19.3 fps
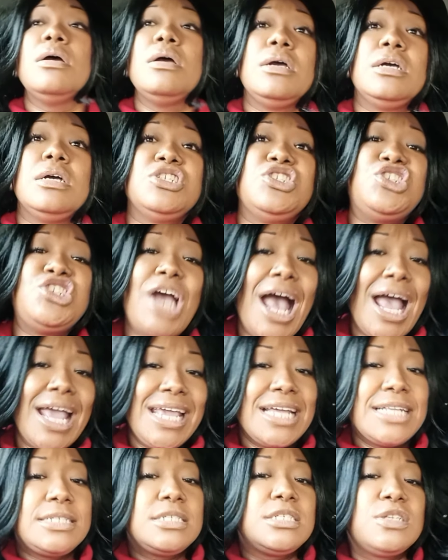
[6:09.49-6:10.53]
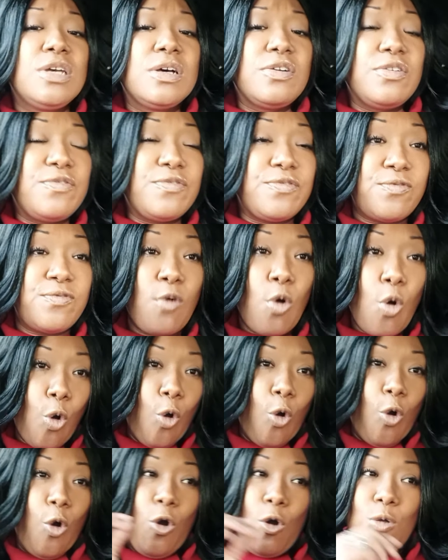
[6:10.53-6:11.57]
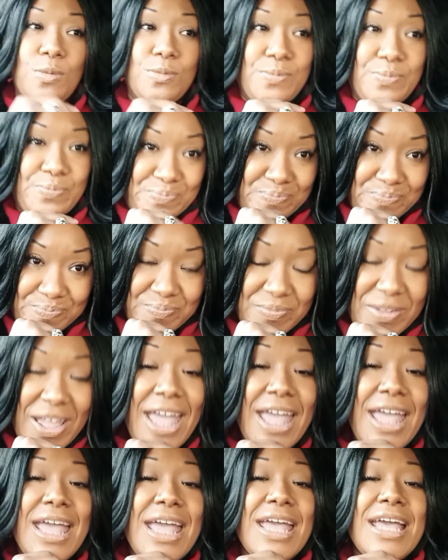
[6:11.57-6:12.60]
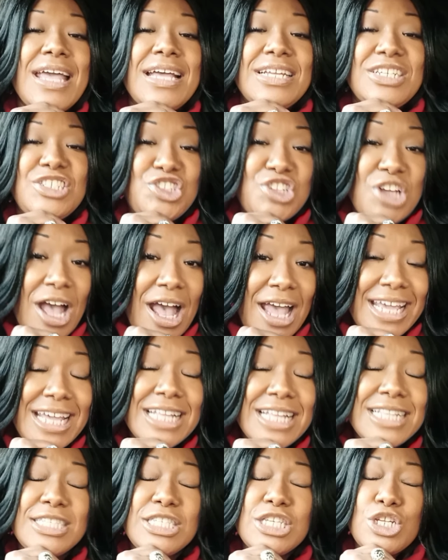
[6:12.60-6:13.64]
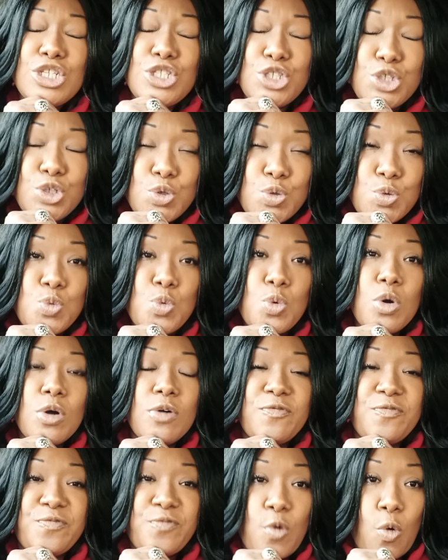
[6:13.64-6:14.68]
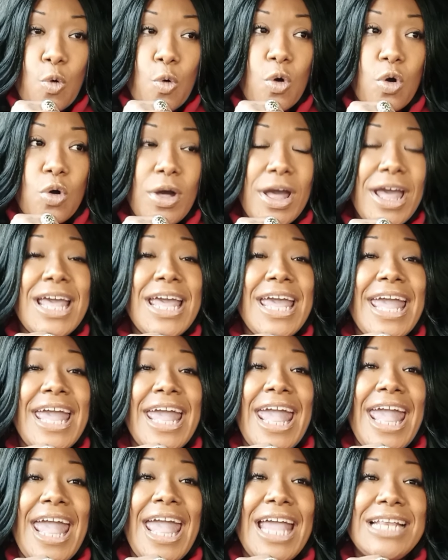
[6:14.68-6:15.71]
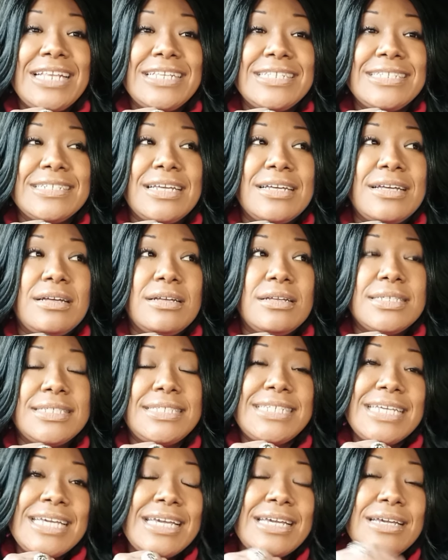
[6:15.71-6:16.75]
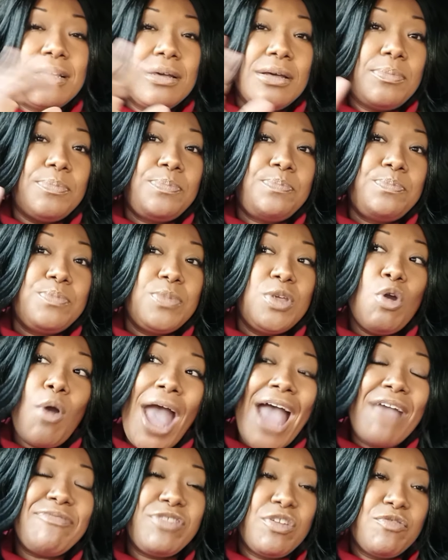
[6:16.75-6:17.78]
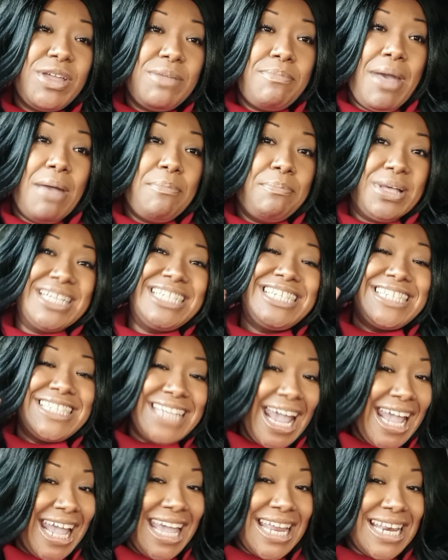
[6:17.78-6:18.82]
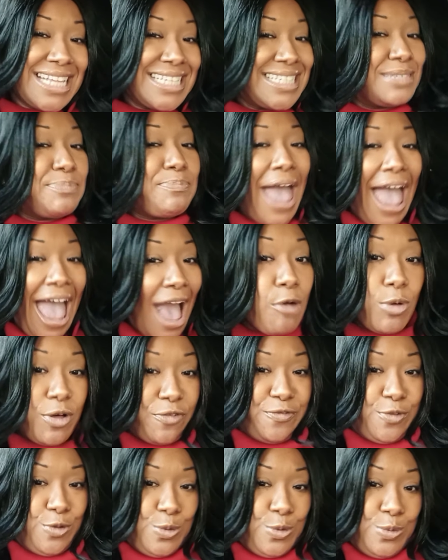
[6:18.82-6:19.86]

Giants fall. Giants do fall. And see, you have to remember Satan is powerful.